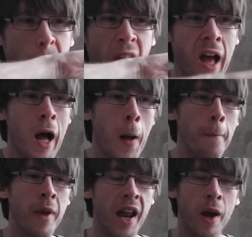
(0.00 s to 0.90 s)

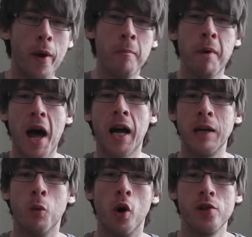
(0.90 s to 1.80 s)
and I went back
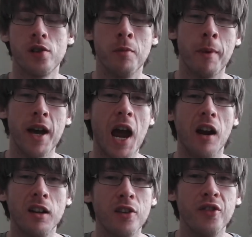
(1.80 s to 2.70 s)
and watched some of my
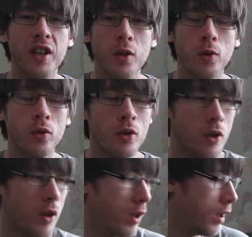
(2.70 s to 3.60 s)
earlier videos,
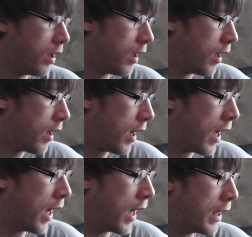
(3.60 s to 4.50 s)

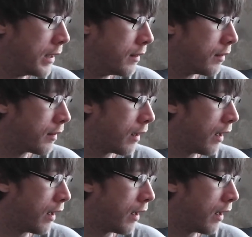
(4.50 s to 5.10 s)
and